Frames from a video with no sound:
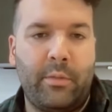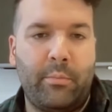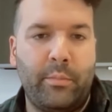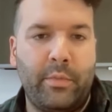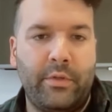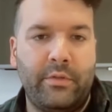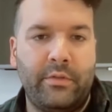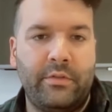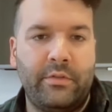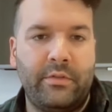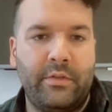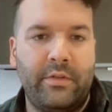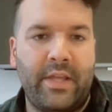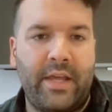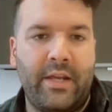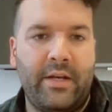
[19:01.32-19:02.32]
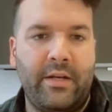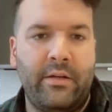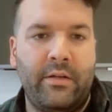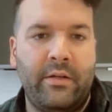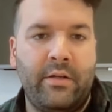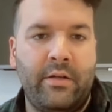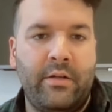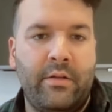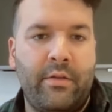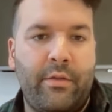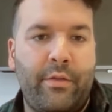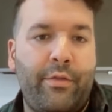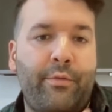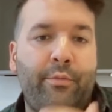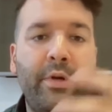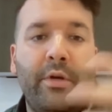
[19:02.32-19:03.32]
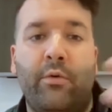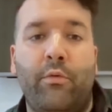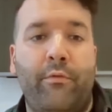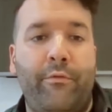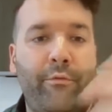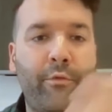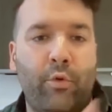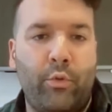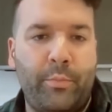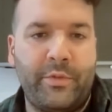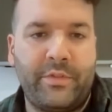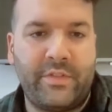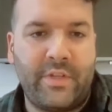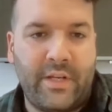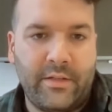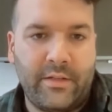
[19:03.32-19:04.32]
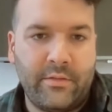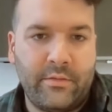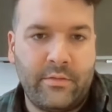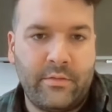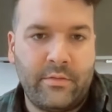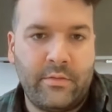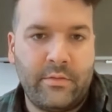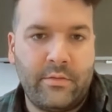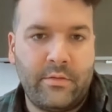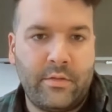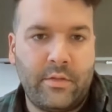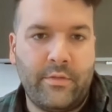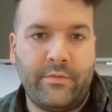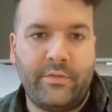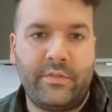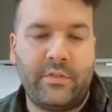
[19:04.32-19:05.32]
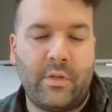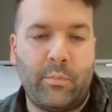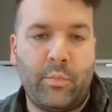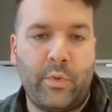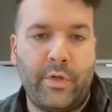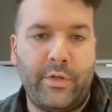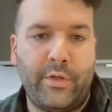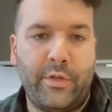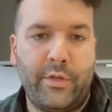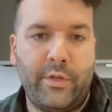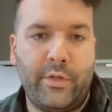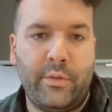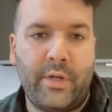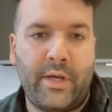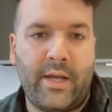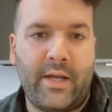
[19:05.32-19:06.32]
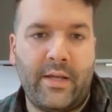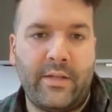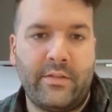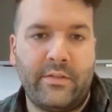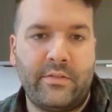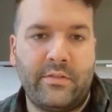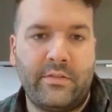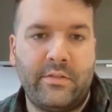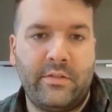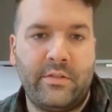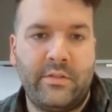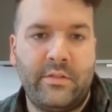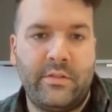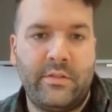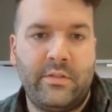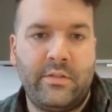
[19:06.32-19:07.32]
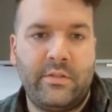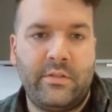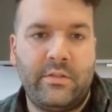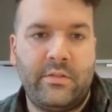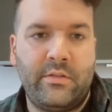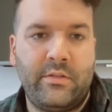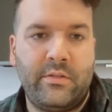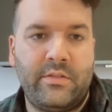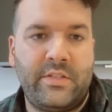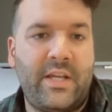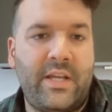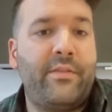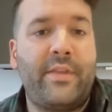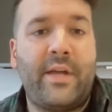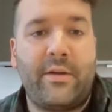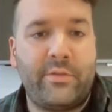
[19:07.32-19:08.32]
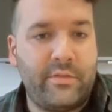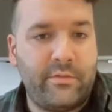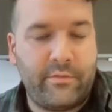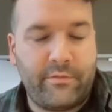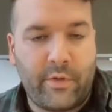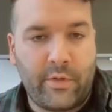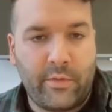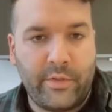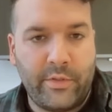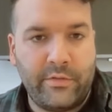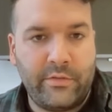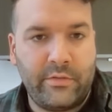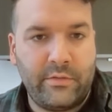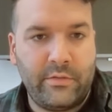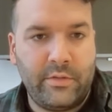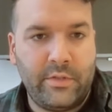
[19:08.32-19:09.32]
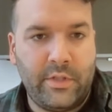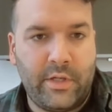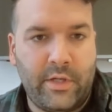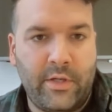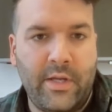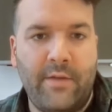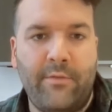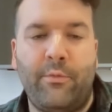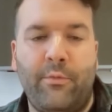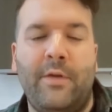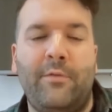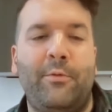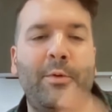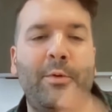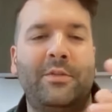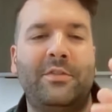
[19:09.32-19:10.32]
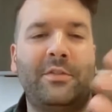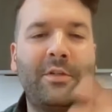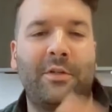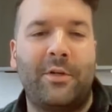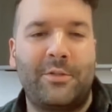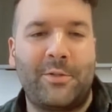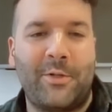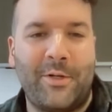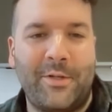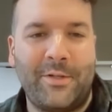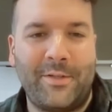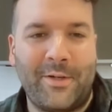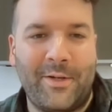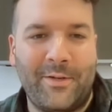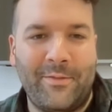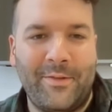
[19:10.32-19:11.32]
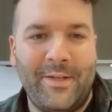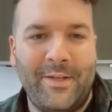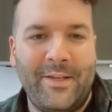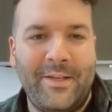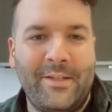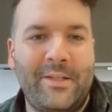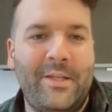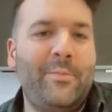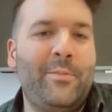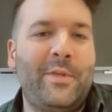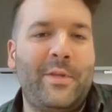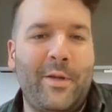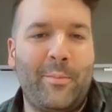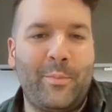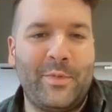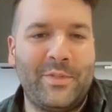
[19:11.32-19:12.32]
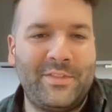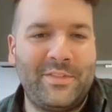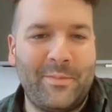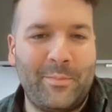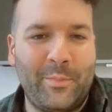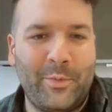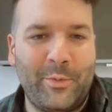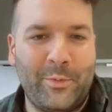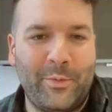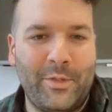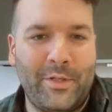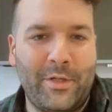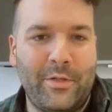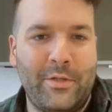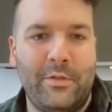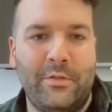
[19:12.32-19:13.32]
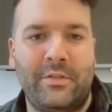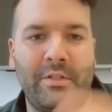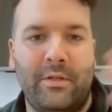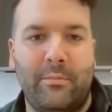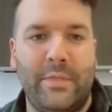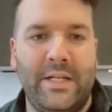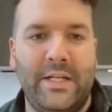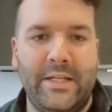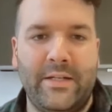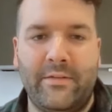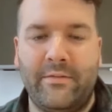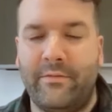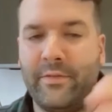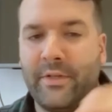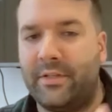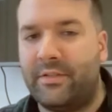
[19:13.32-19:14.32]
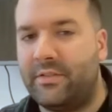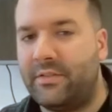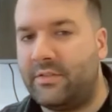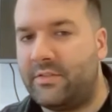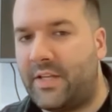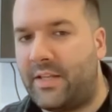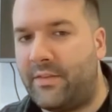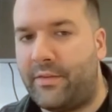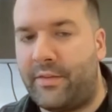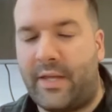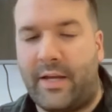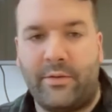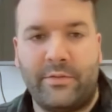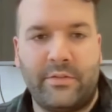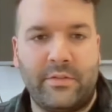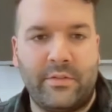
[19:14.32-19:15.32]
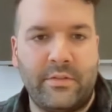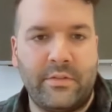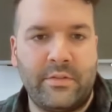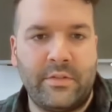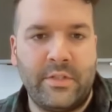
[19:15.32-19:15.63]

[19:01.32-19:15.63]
numbers than 3 or 4% of someone who has 10,000 followers. If we were to try and kind of keep the numbers simple, using 1 million versus 10,000,